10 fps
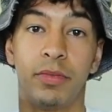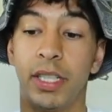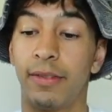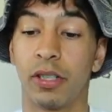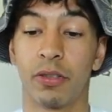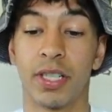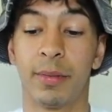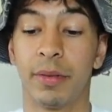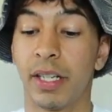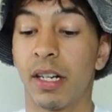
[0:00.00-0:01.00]
Definitely go
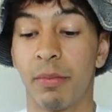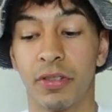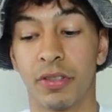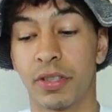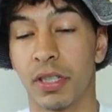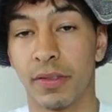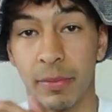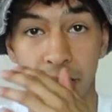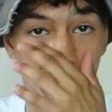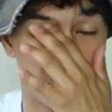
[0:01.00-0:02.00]
shopping. They got a bunch of stuff. They
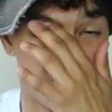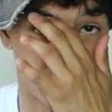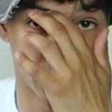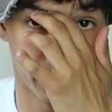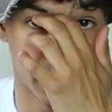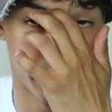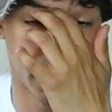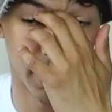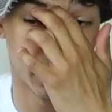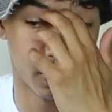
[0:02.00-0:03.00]
make a bunch of pair of
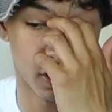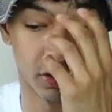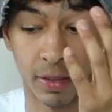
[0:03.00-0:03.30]
pants, car.